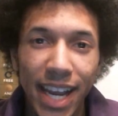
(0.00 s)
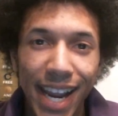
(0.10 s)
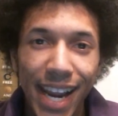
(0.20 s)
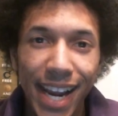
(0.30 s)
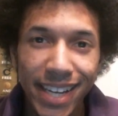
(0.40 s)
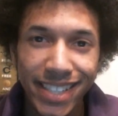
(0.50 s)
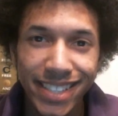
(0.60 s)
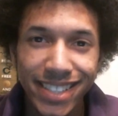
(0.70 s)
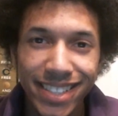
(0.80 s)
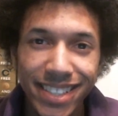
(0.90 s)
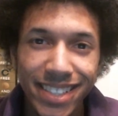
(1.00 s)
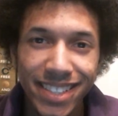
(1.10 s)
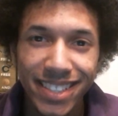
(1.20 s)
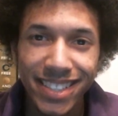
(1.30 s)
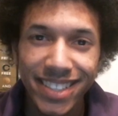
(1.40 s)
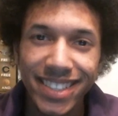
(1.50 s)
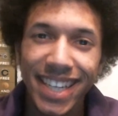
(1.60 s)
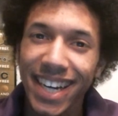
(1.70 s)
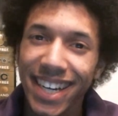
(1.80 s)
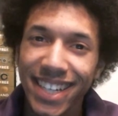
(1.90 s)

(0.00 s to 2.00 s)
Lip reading: And yeah.